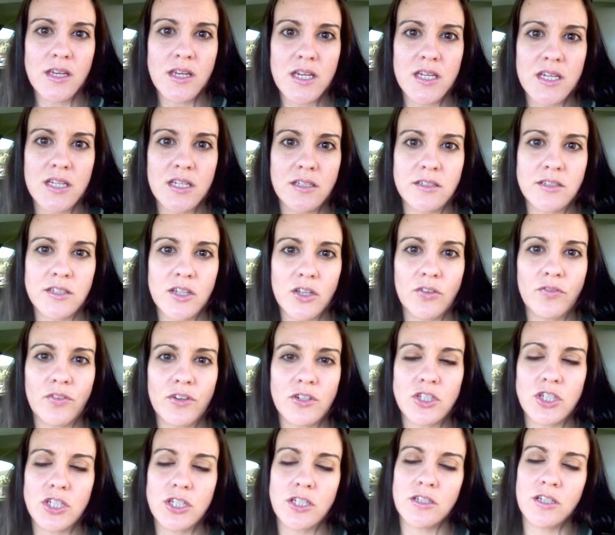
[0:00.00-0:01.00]
In Daleville,
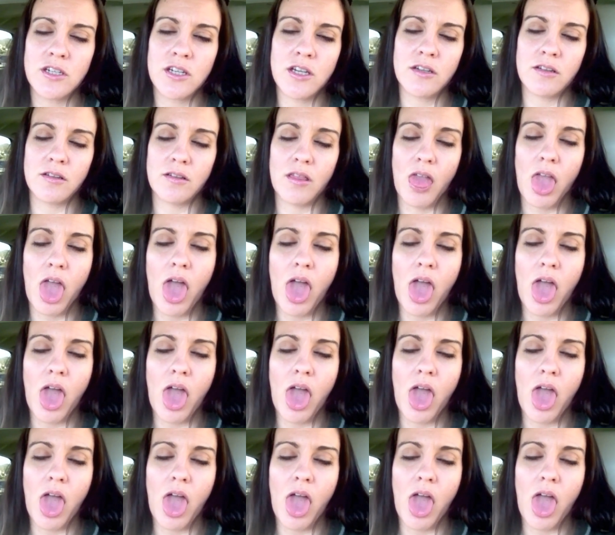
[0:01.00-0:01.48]
Virginia.